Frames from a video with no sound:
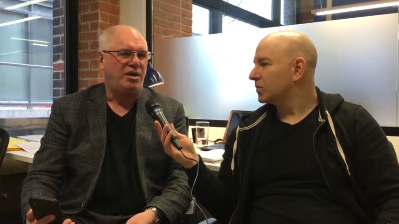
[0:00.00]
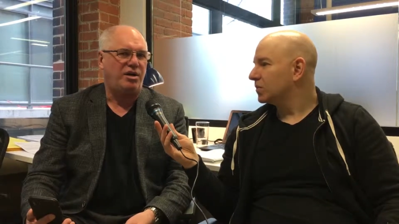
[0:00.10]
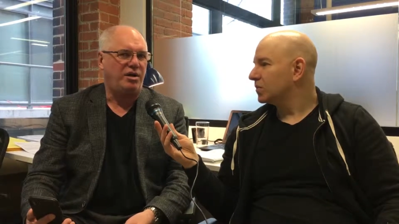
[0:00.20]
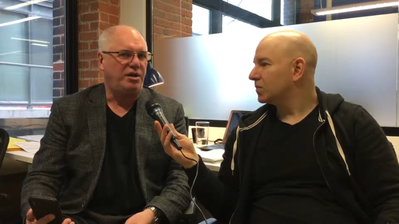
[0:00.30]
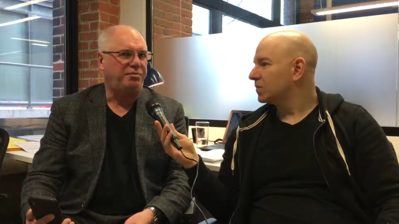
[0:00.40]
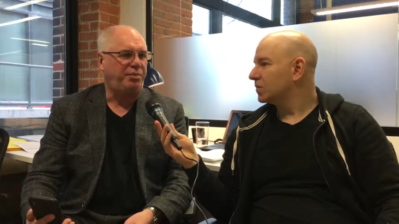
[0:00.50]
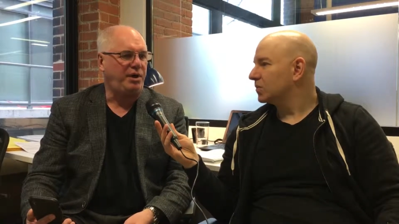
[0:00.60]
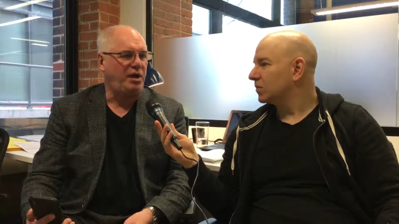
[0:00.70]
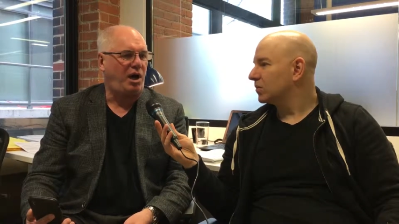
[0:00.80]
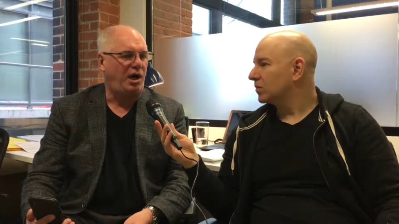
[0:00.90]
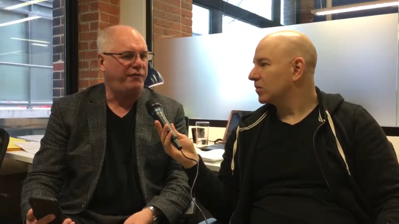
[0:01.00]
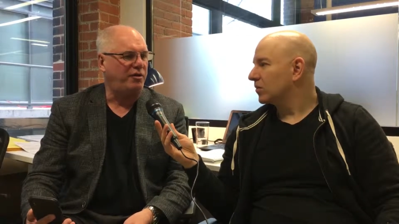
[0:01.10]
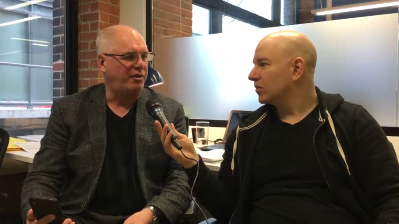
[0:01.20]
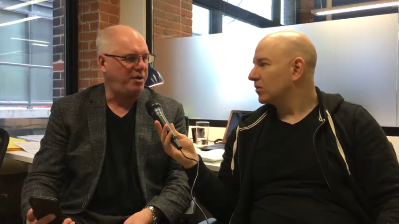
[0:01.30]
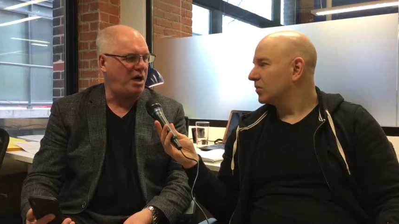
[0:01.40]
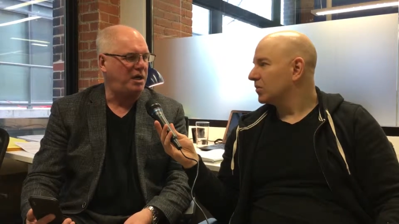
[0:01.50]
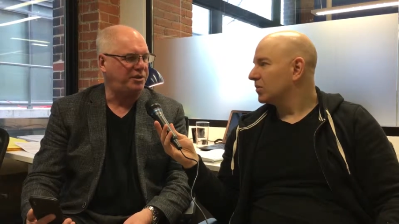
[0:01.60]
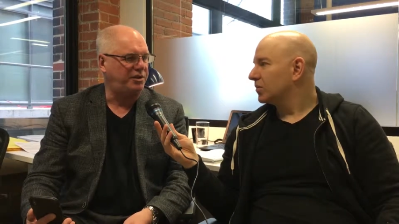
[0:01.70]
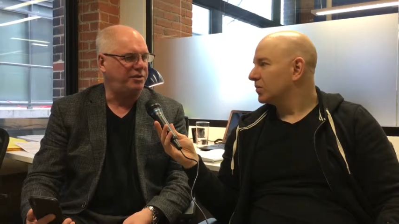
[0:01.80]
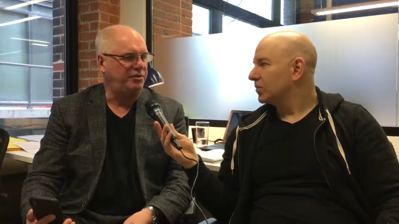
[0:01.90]
Speaker 1: It's pretty hard for them not
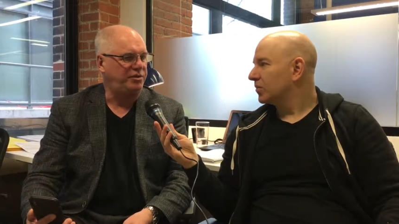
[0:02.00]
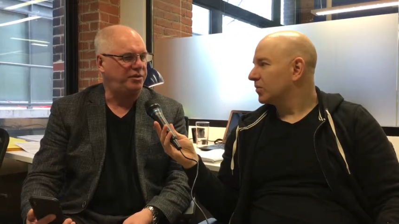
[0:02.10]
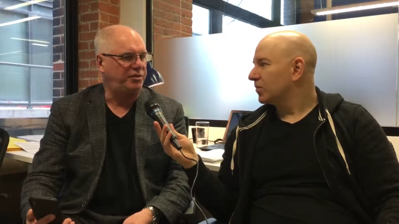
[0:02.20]
to